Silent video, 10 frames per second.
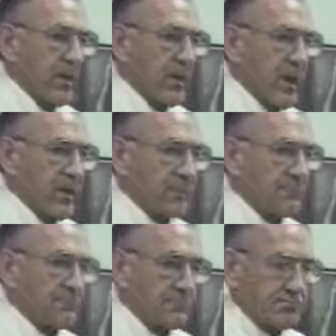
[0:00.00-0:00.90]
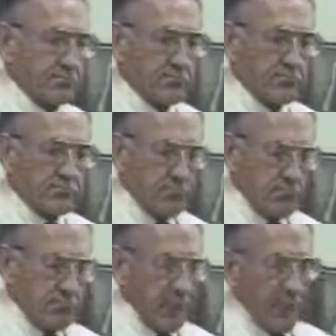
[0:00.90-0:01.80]
but
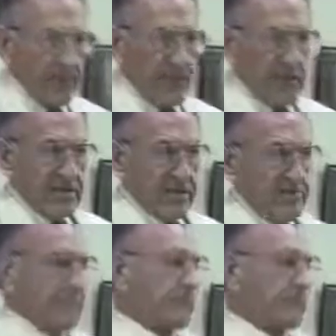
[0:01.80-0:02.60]
it's possible